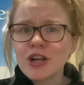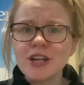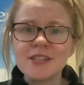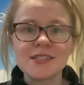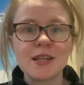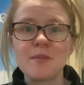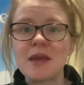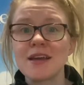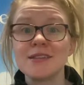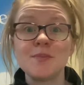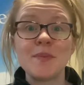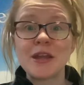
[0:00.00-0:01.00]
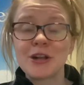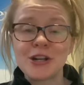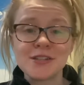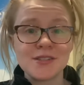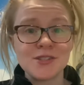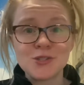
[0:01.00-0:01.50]
It's going to make us better
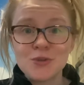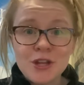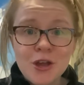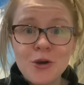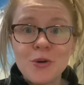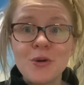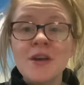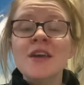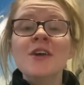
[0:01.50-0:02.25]
as a studio.